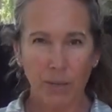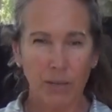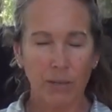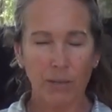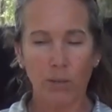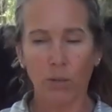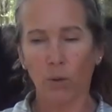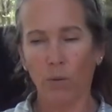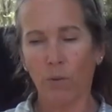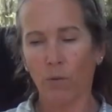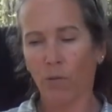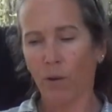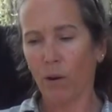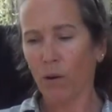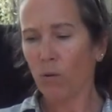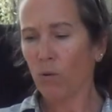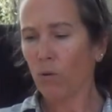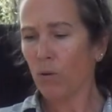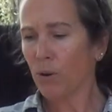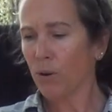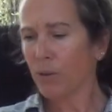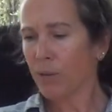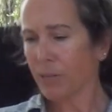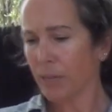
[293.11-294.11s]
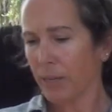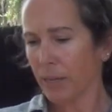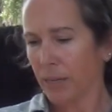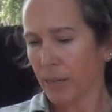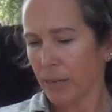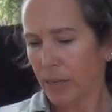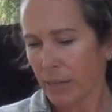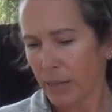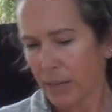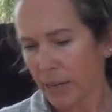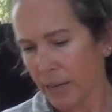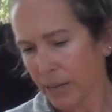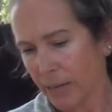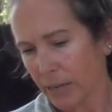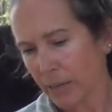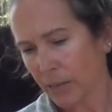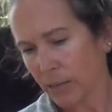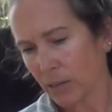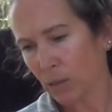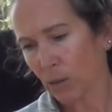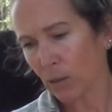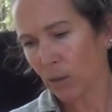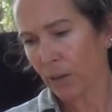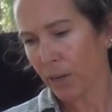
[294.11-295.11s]
So if our horse
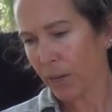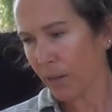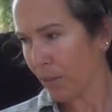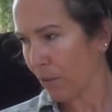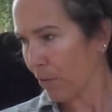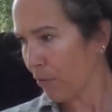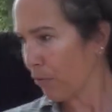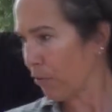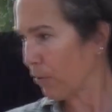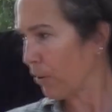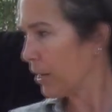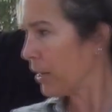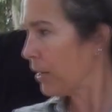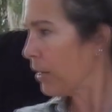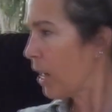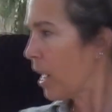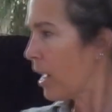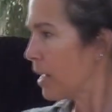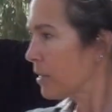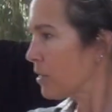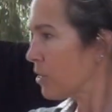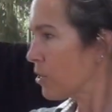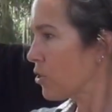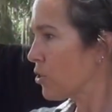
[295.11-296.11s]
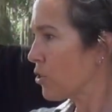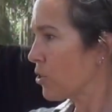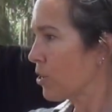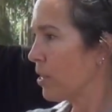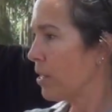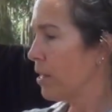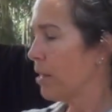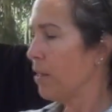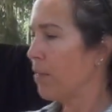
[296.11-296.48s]
is learning the free lunge,